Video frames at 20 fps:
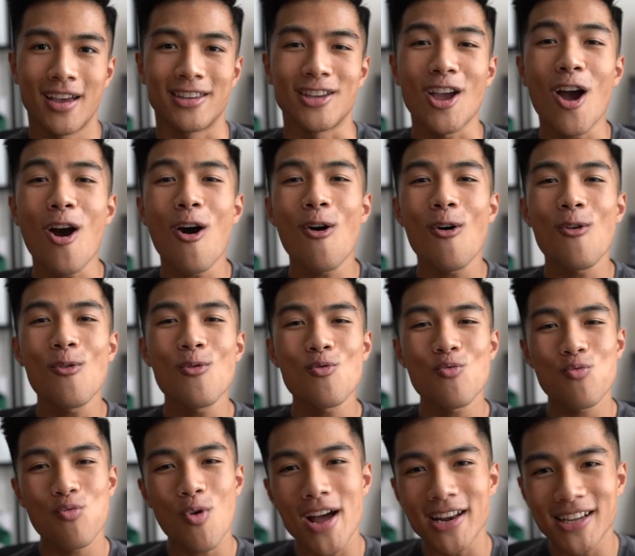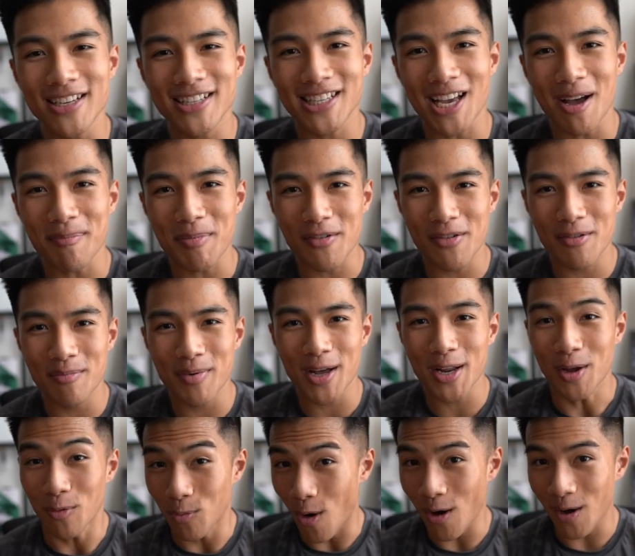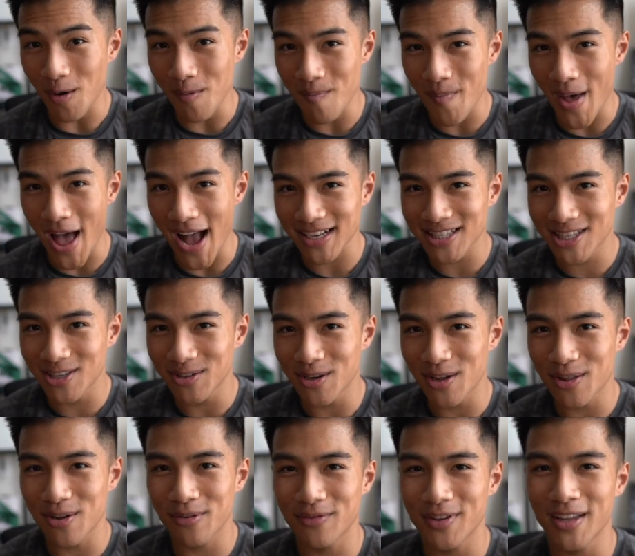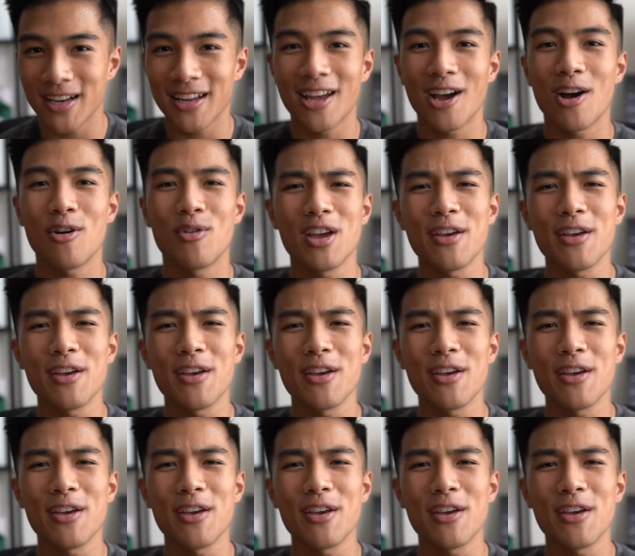Yo, what is up everybody? Welcome back to another video.